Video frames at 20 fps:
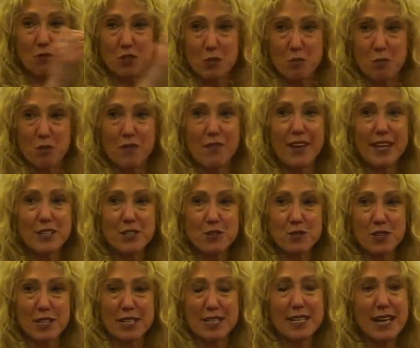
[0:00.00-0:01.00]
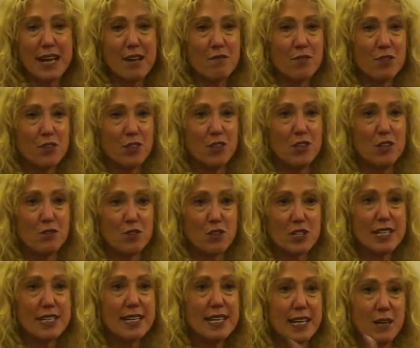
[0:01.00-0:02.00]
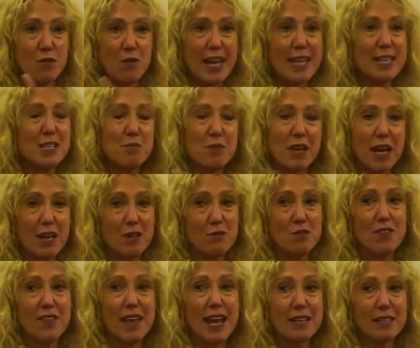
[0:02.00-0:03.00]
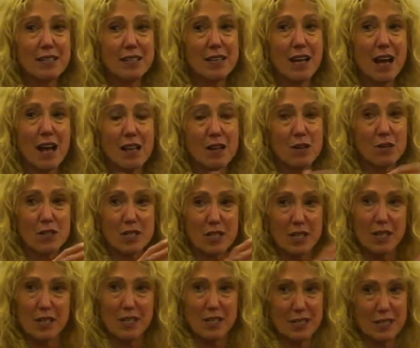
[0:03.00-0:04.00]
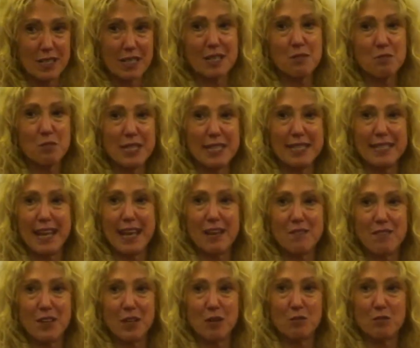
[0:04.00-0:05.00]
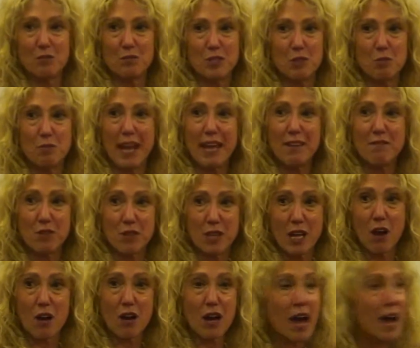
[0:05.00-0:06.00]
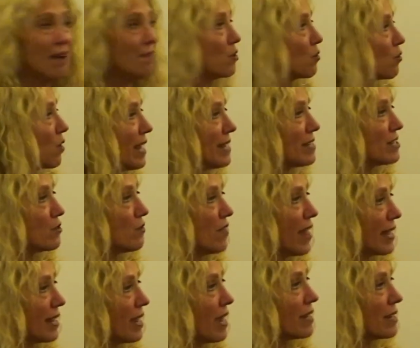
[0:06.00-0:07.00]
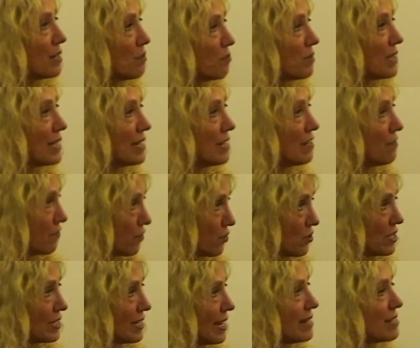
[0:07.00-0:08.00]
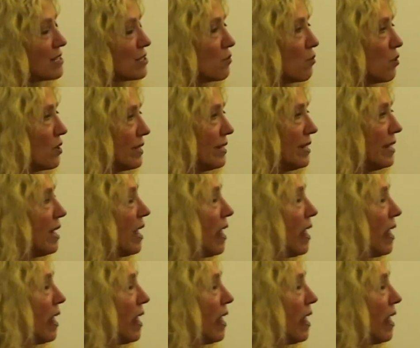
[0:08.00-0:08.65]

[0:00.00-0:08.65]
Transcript: was a professor at Stanford University, he raised me $100,000 to complete that film, to pay for the archival rights. So that got completed first. That's the one